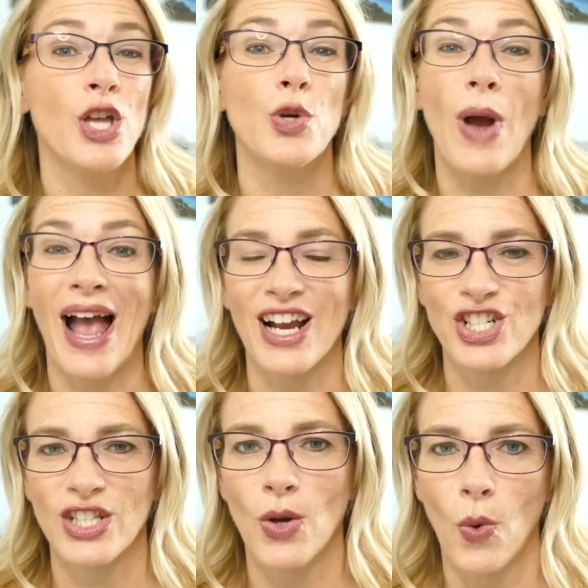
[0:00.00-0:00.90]
you
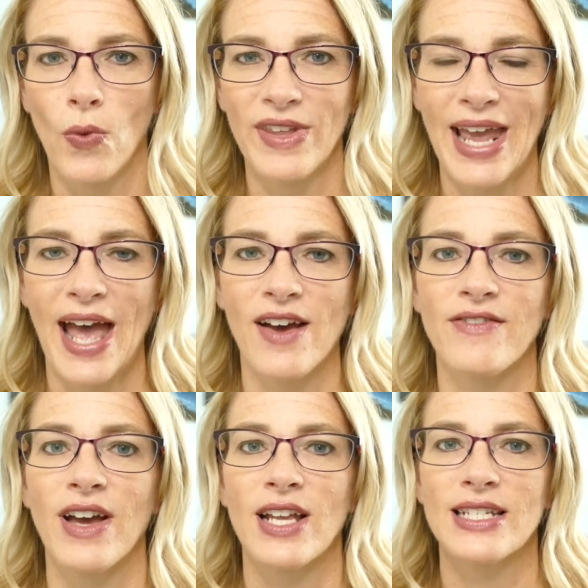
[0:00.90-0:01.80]
actually only
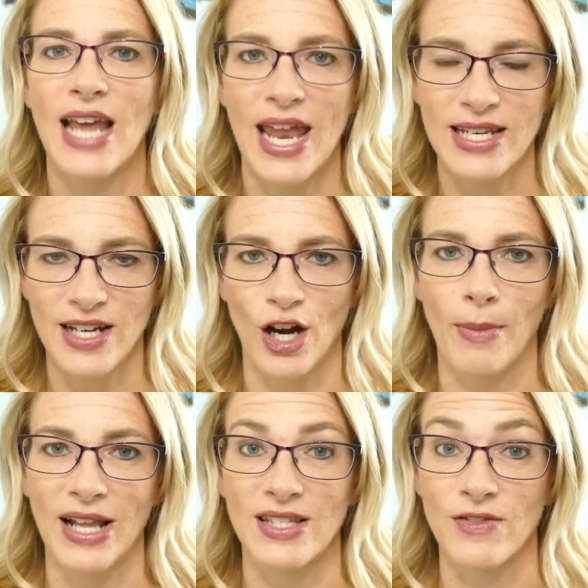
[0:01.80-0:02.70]
have 10
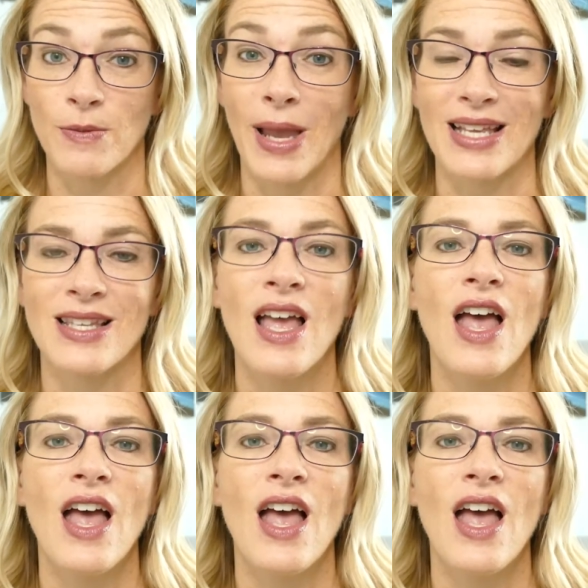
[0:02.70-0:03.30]
terabytes of space.